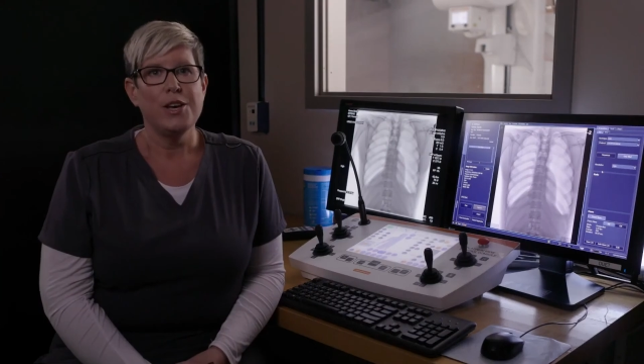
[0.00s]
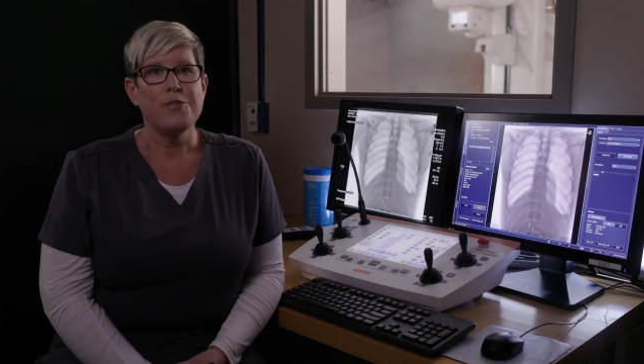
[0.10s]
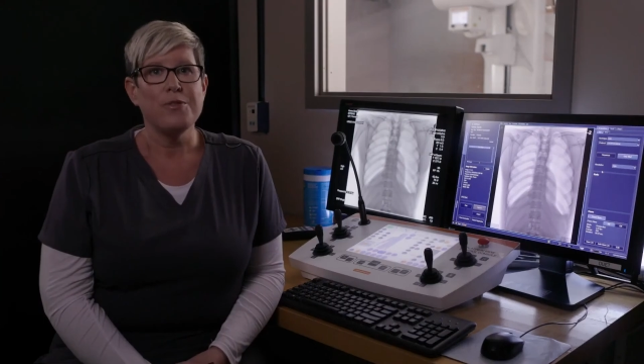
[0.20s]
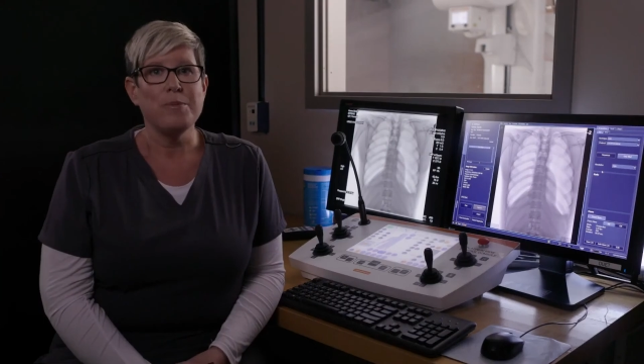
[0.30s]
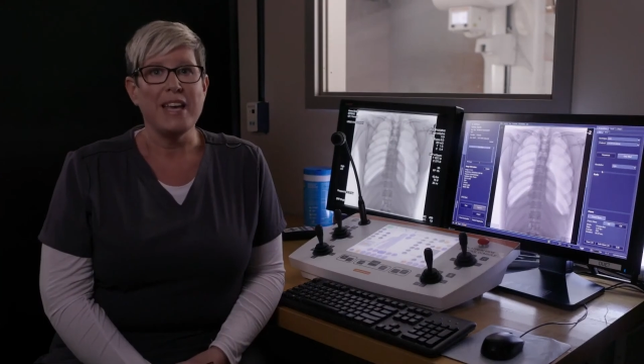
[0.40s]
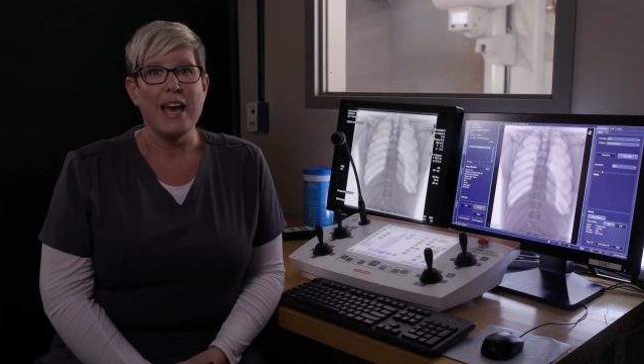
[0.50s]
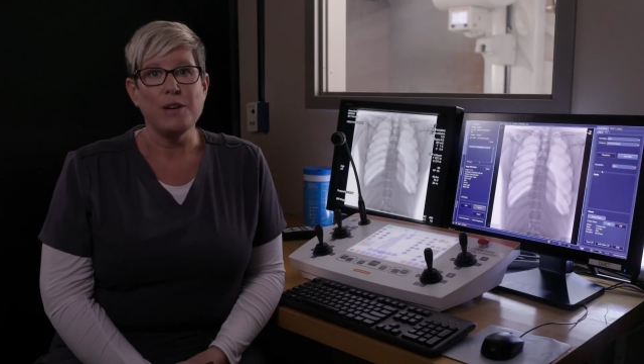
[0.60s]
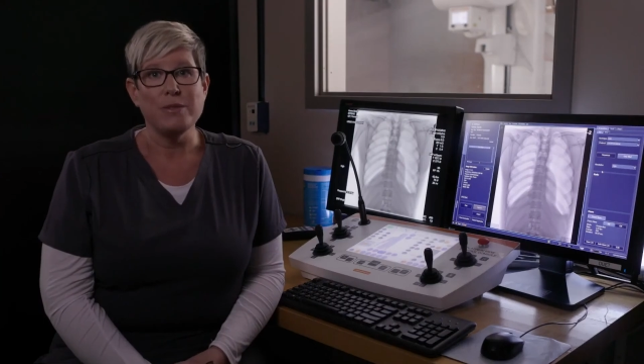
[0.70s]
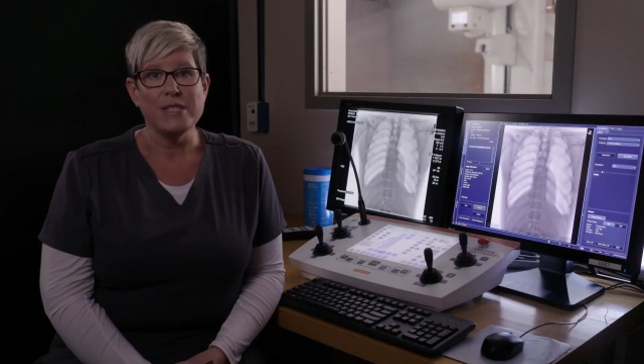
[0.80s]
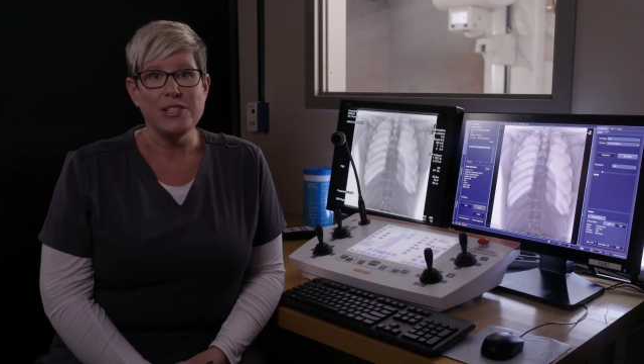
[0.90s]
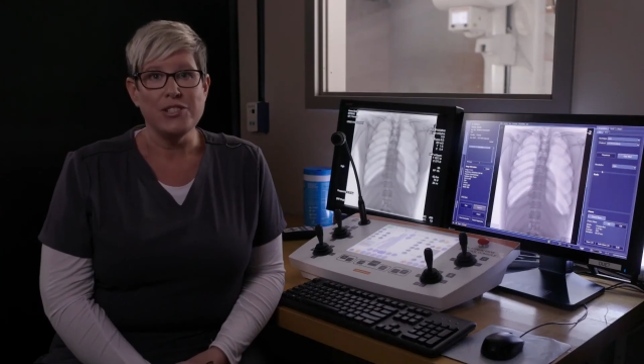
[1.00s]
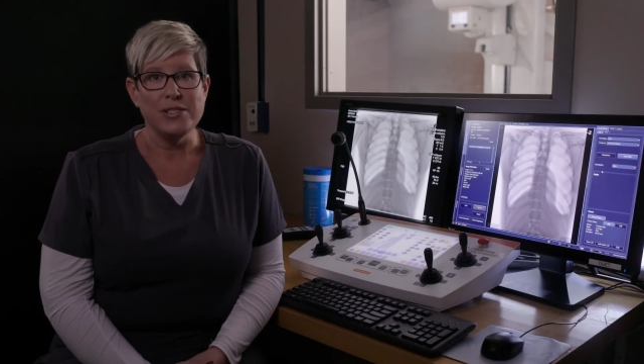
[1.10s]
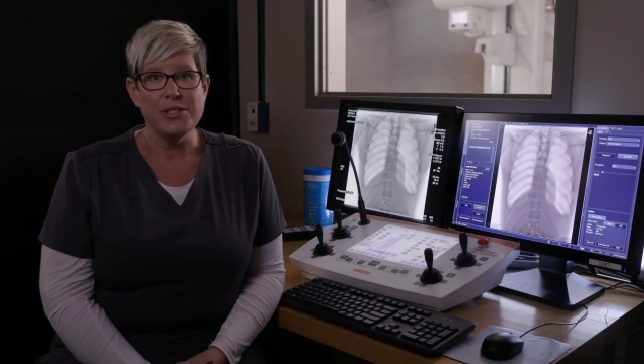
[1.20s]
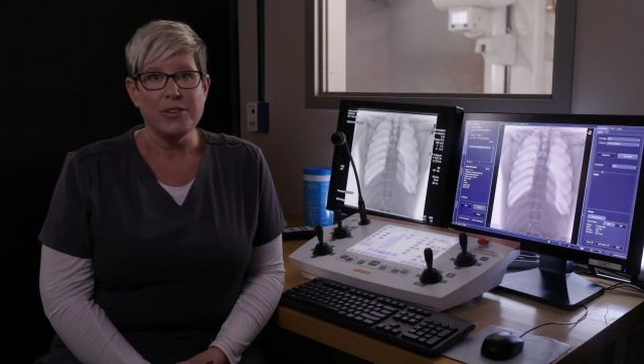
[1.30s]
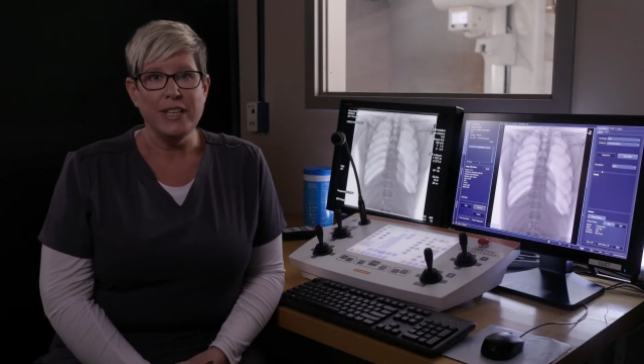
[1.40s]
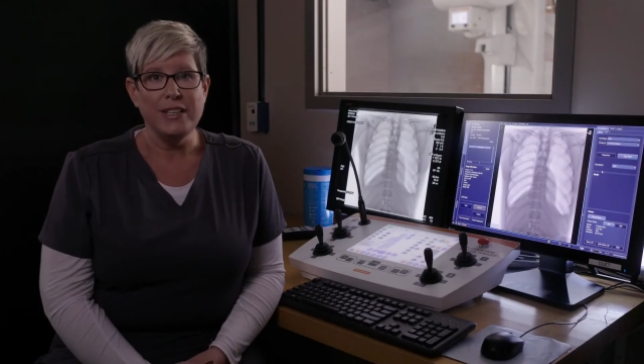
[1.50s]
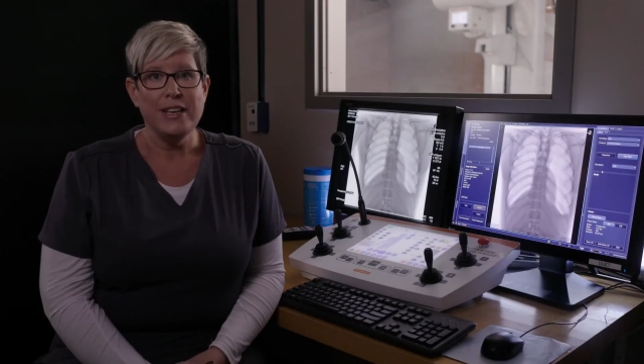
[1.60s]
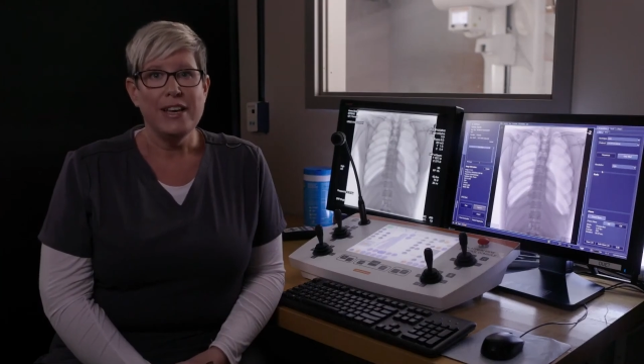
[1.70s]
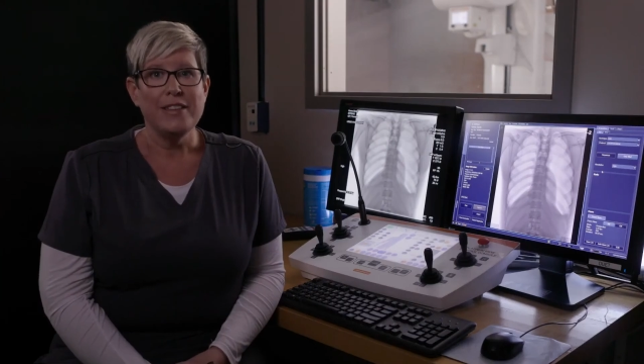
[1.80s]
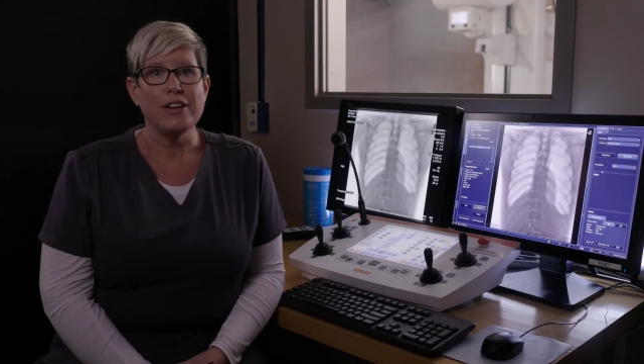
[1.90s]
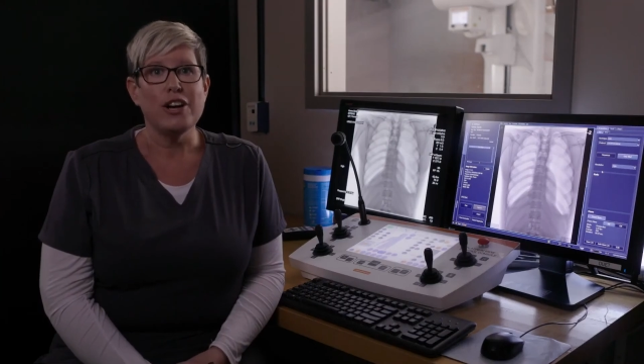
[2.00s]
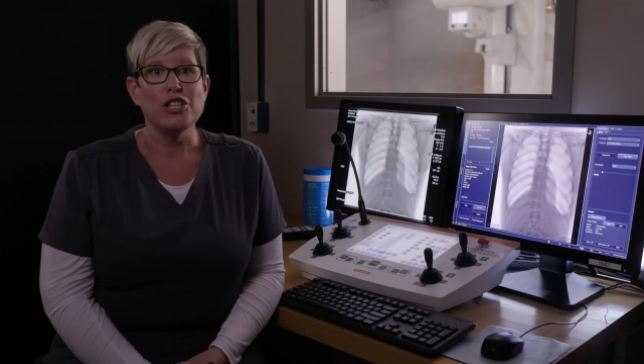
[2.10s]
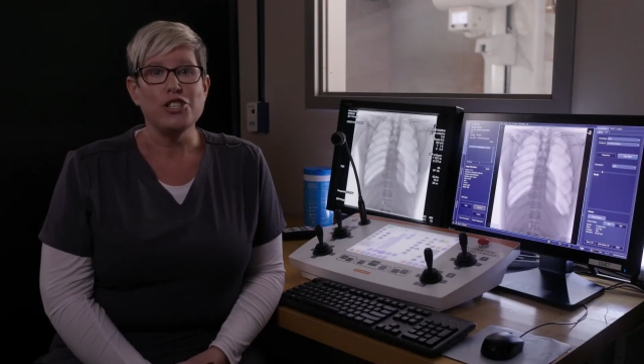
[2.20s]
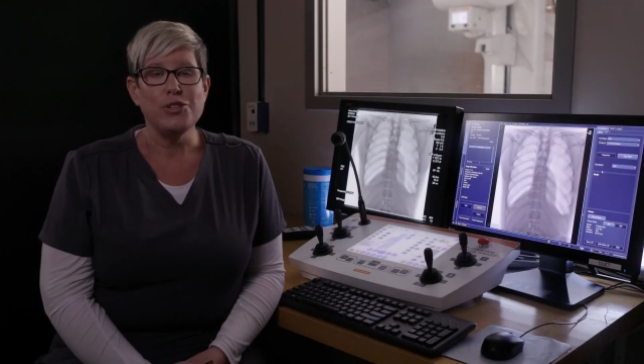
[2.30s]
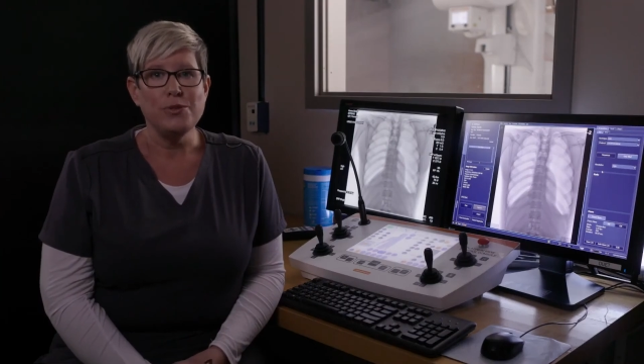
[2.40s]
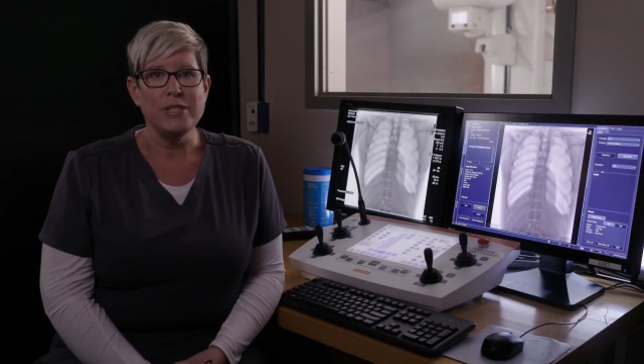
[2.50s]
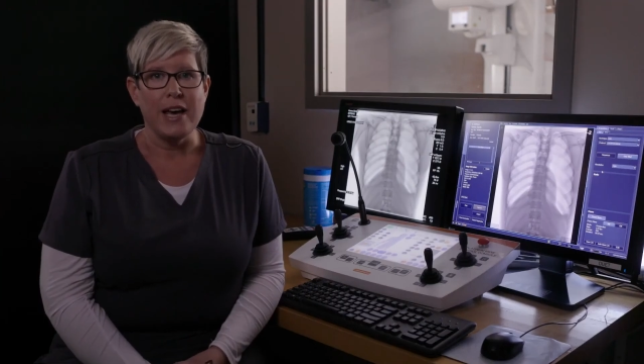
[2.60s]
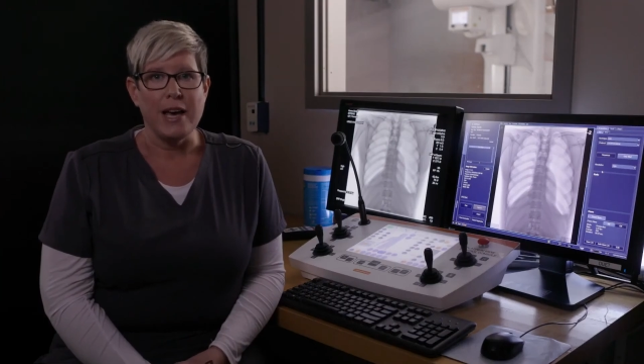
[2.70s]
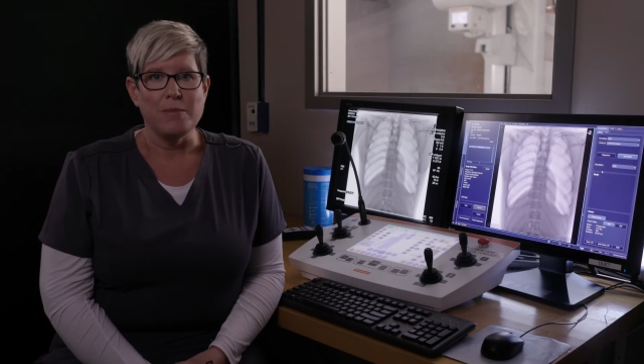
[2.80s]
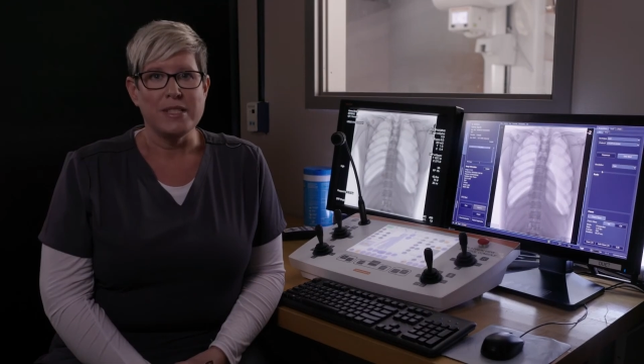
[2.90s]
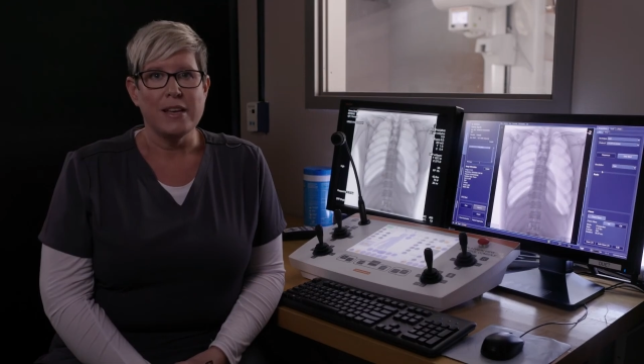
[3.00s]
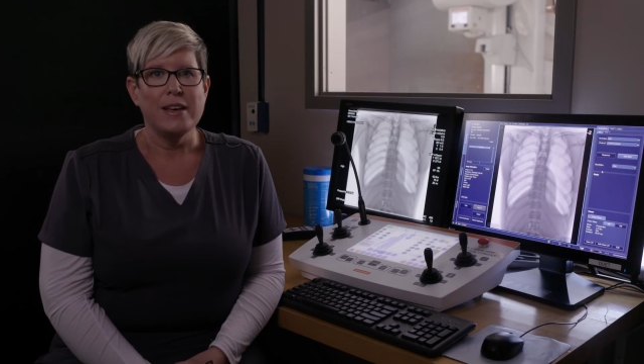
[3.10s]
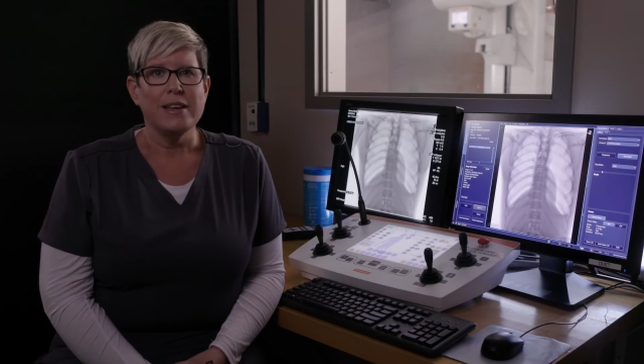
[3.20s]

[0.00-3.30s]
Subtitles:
From the acquisition screen, there are two tabs,